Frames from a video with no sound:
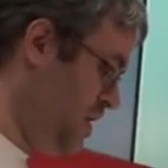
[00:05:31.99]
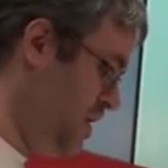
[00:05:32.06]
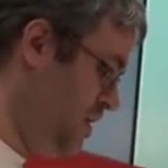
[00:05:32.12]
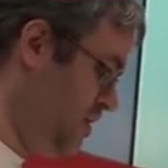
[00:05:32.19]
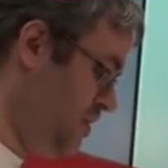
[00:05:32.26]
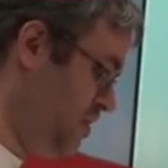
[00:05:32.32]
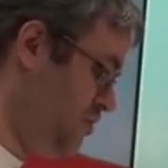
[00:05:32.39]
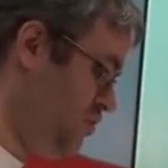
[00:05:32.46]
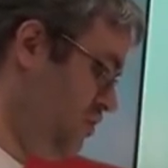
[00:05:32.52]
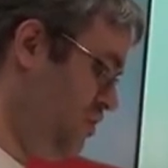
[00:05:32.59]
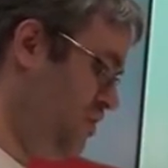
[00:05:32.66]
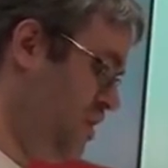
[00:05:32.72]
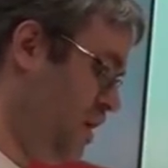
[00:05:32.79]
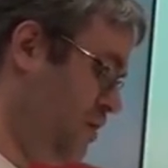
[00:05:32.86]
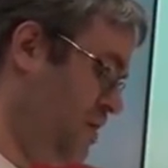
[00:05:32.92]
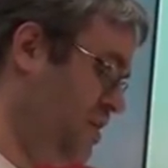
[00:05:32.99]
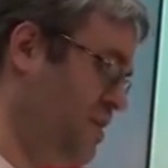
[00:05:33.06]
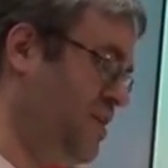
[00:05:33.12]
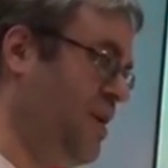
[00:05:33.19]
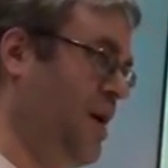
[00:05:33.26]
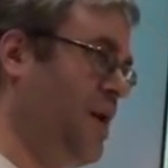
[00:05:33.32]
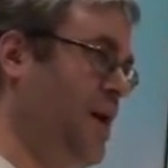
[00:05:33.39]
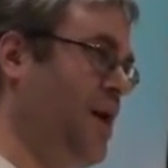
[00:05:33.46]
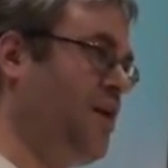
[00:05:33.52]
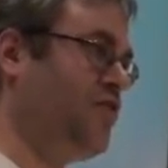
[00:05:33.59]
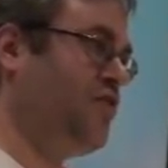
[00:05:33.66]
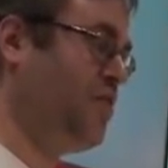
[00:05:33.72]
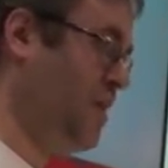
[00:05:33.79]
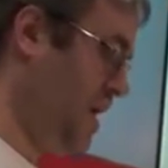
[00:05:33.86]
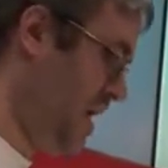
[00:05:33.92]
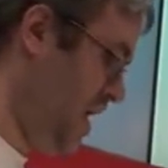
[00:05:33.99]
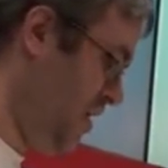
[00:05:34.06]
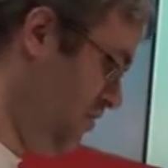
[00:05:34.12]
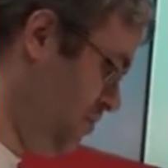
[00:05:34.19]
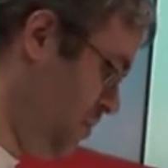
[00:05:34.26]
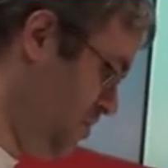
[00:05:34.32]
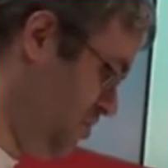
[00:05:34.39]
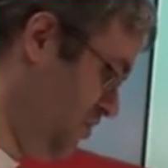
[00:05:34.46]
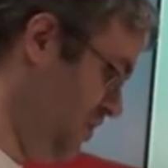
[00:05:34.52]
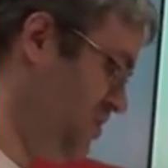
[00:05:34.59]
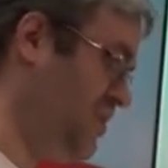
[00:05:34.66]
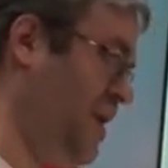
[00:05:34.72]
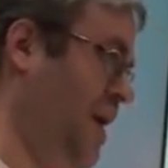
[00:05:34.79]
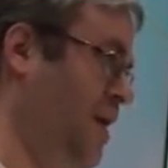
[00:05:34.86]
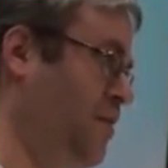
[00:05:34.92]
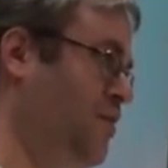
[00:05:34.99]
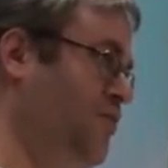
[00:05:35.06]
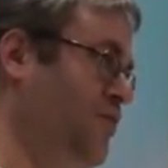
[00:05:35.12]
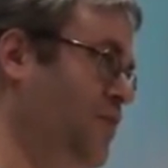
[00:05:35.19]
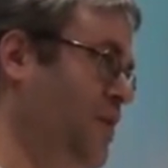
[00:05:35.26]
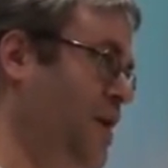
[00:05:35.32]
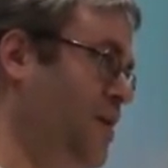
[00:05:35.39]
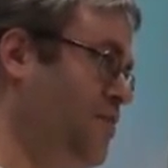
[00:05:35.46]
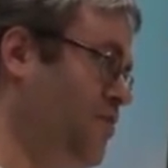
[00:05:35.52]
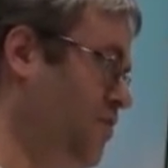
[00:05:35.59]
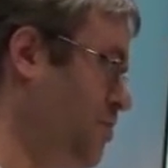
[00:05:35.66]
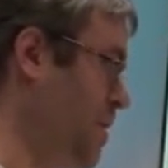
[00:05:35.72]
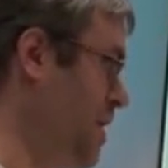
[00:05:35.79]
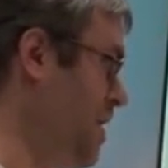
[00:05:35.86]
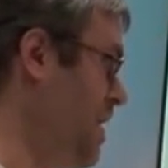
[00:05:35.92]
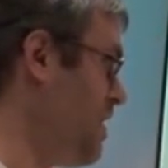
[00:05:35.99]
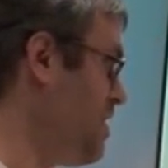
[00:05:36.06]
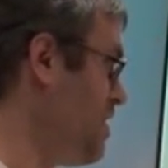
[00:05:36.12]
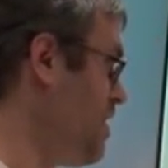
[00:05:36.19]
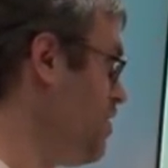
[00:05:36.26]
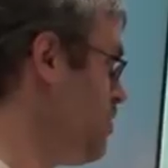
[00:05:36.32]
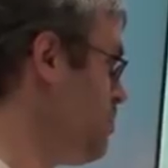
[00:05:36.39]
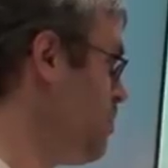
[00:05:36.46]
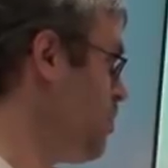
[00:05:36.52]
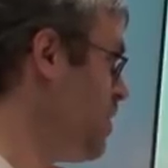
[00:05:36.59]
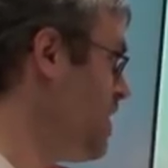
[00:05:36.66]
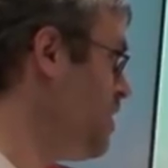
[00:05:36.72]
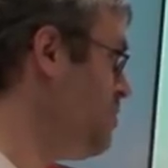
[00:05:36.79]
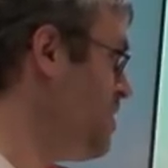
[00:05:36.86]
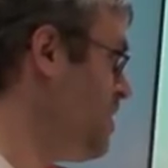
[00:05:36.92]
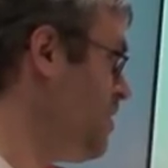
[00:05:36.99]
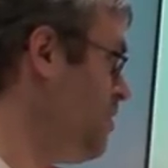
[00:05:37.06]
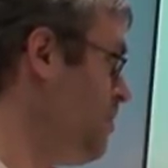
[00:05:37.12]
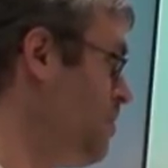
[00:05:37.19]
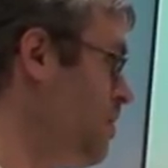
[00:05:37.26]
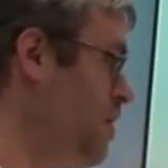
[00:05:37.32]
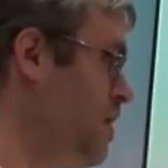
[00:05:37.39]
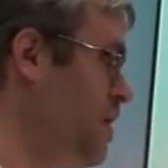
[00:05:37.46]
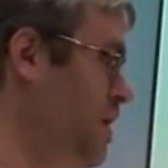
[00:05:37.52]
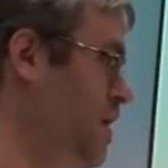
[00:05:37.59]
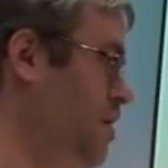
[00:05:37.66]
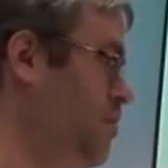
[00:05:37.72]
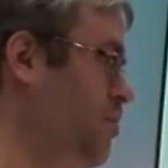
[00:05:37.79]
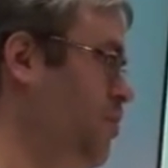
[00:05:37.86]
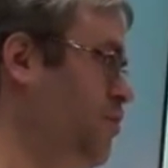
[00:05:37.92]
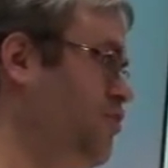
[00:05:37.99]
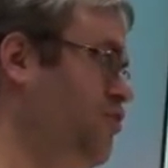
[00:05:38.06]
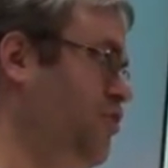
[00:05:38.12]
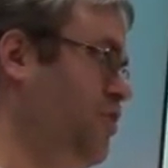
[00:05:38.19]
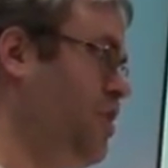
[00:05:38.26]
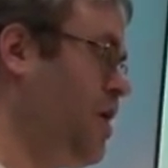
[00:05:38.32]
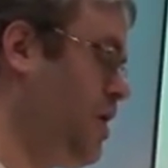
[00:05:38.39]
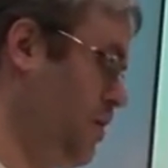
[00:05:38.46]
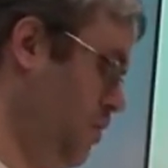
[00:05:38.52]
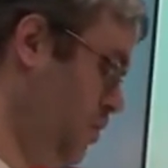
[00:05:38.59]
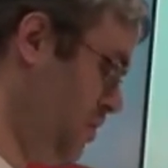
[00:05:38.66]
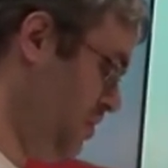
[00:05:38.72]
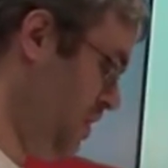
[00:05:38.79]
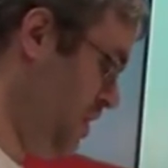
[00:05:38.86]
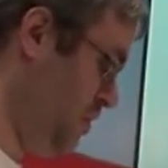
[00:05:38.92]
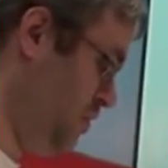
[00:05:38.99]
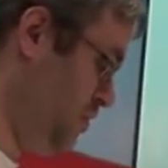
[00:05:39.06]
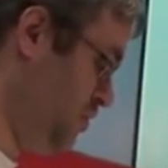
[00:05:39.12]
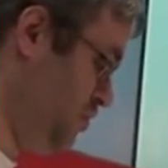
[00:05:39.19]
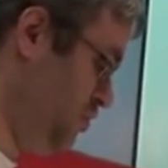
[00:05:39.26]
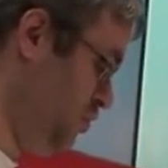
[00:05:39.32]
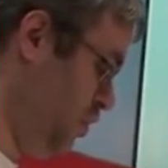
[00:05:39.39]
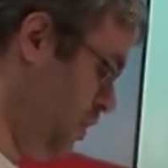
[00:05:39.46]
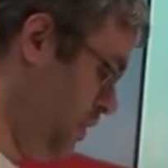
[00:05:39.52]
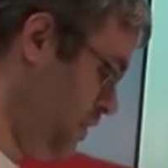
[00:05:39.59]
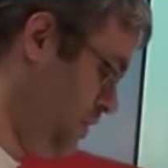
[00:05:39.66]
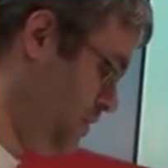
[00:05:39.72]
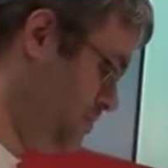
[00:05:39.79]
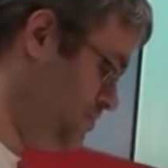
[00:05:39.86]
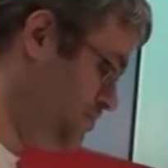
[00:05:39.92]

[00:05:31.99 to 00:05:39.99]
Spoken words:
He turned out he did not actually have much of a talent for that, despite hanging out in Bohemia, in both Chicago and later in New York.